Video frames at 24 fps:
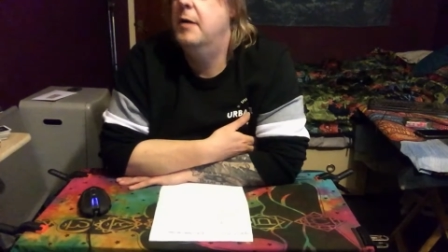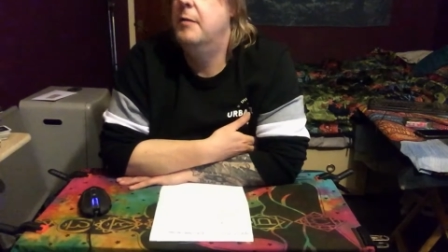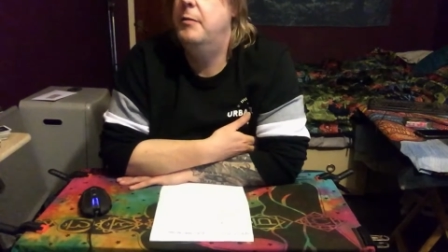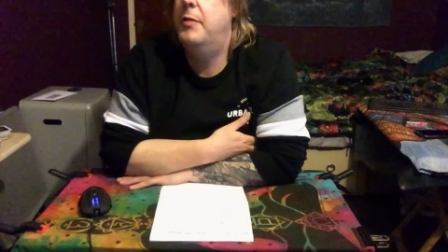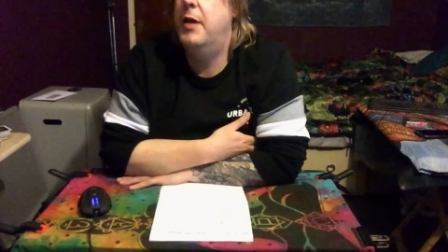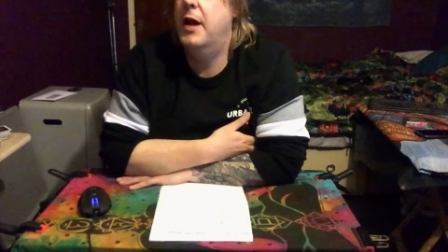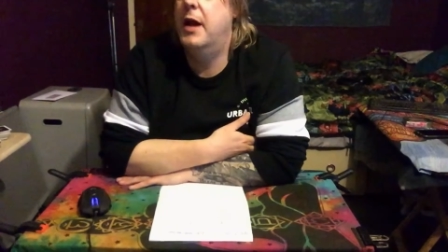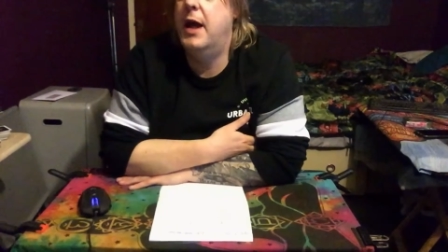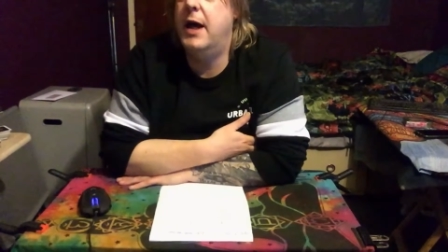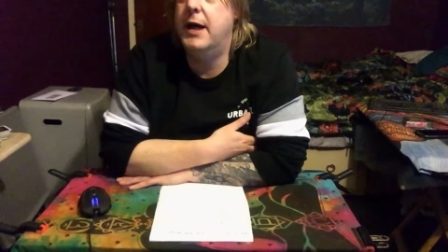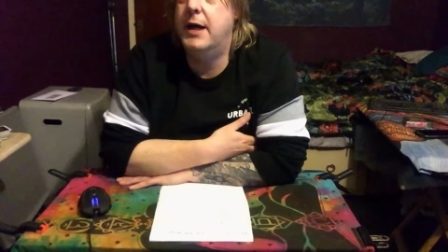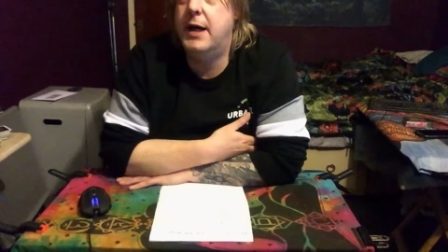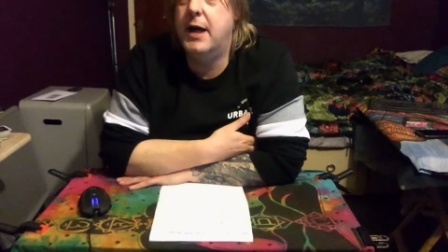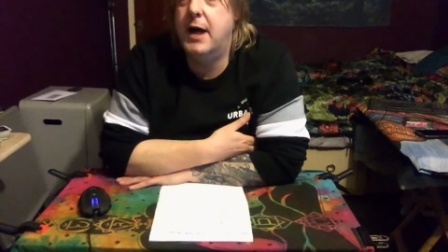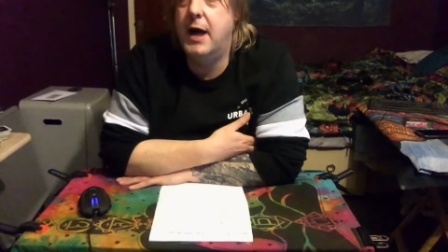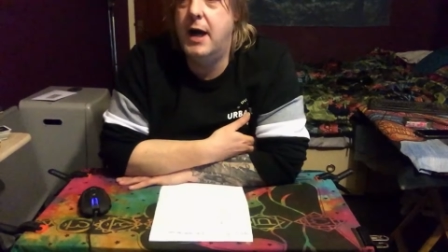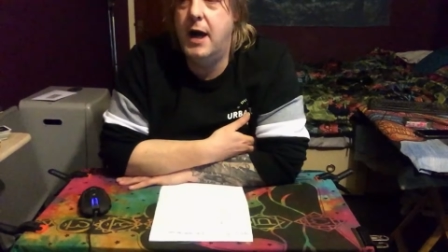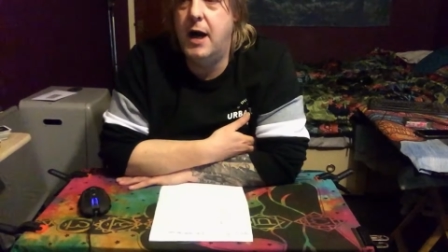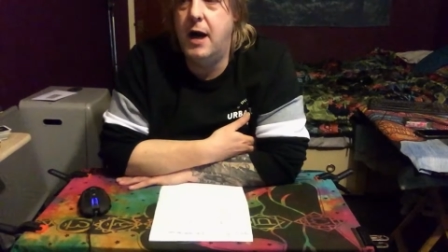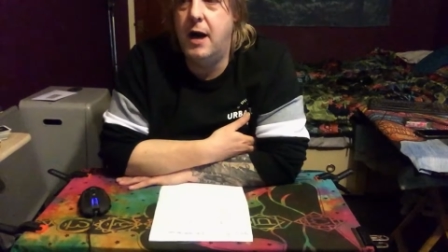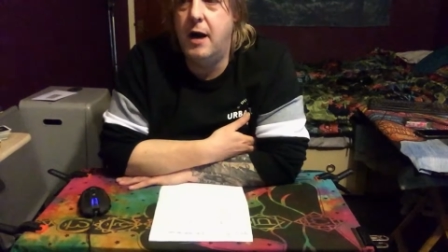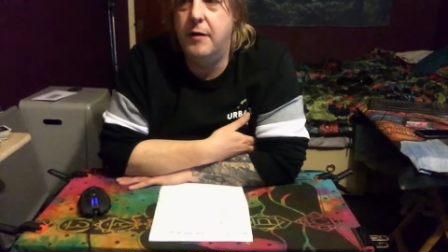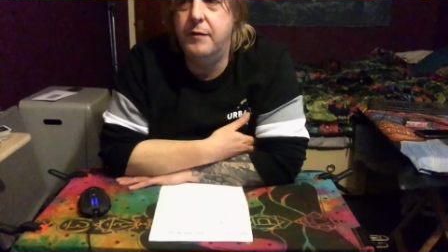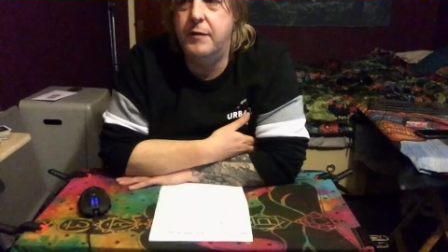But like
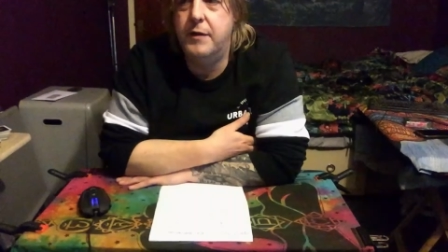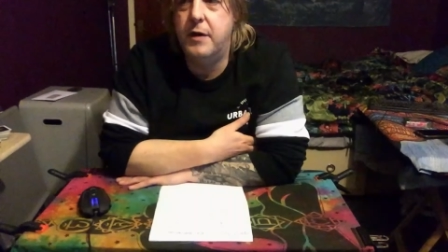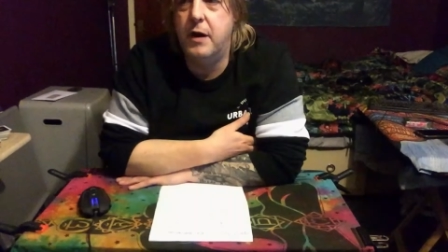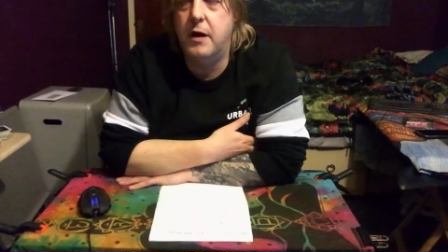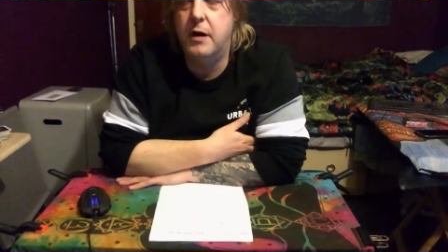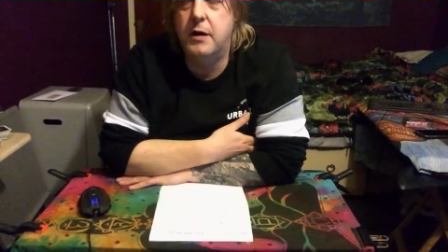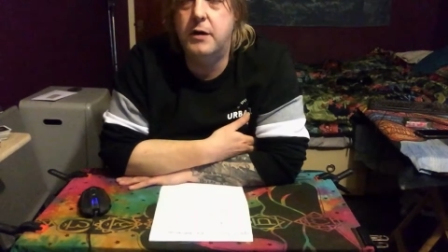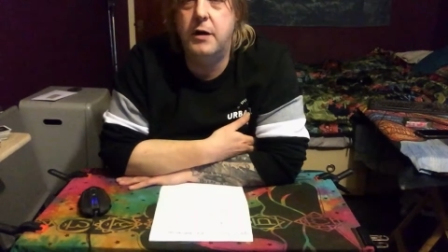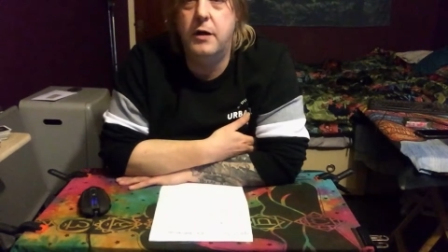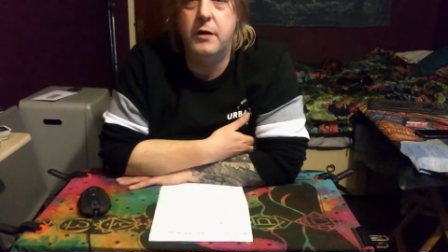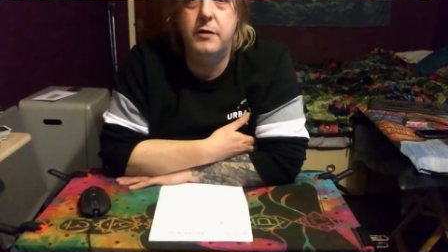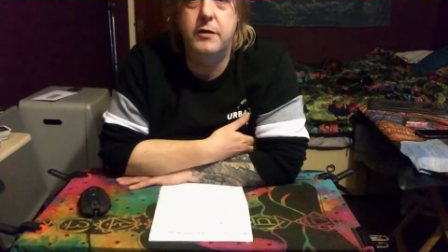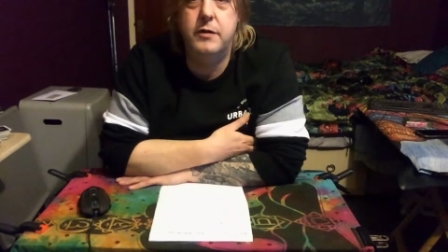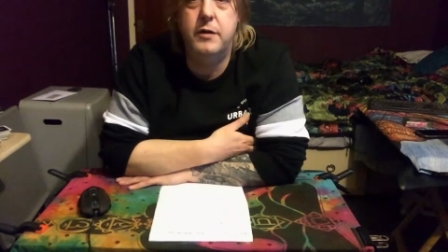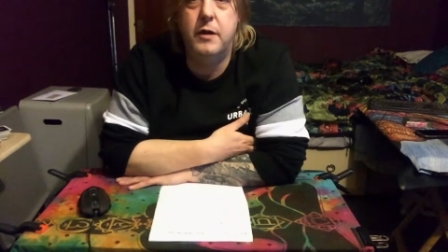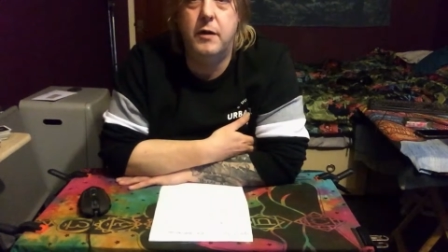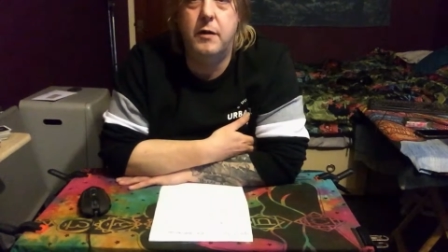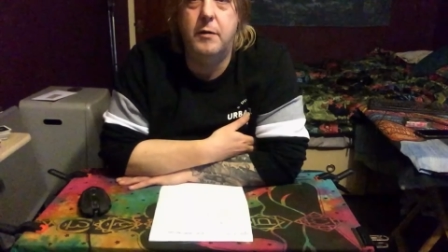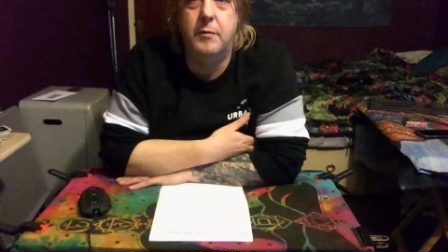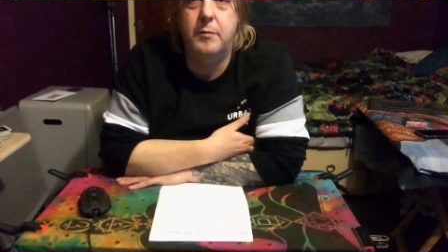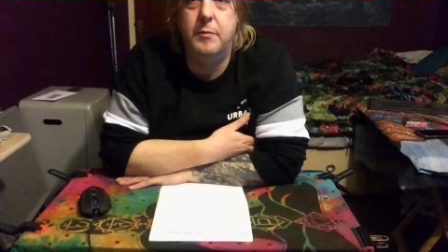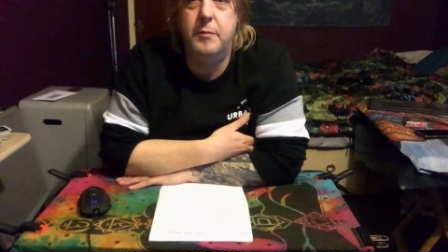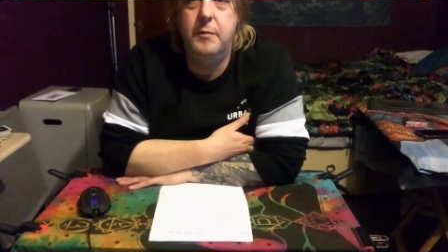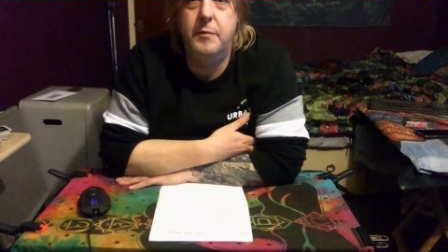uh, I've got a
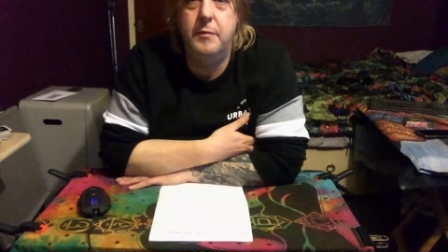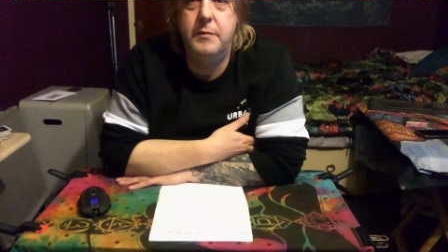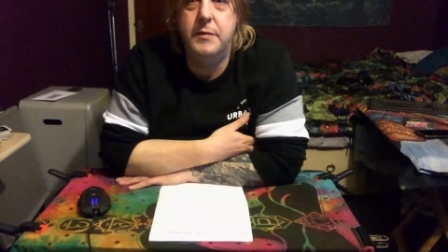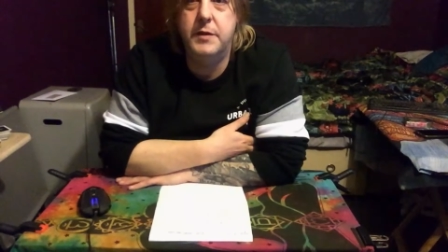condom.